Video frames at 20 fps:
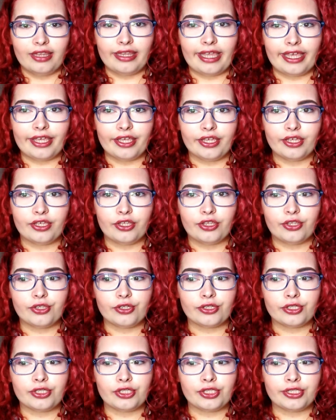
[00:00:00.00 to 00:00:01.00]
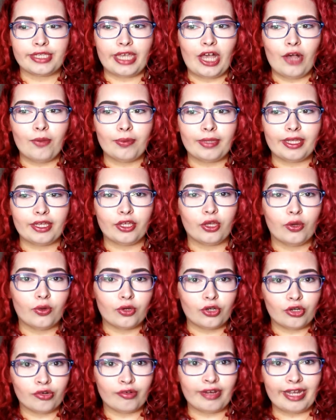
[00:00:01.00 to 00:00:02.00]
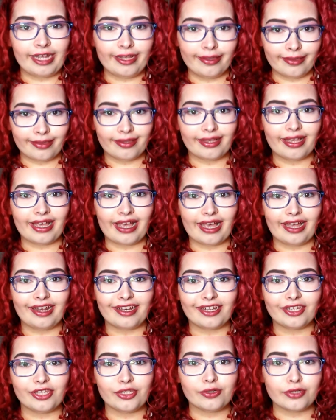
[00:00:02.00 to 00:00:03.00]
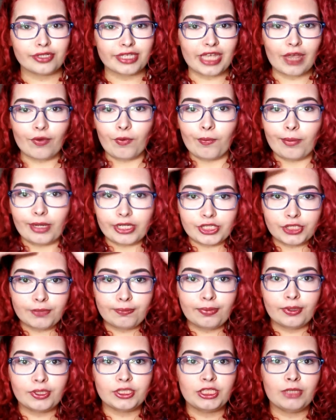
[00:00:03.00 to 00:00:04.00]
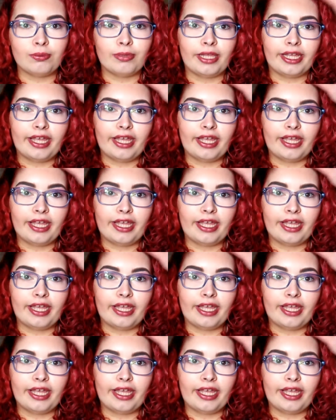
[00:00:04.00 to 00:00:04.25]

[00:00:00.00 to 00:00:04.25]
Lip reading: like, your scalp can go crazy, and you just have a bunch of buildup.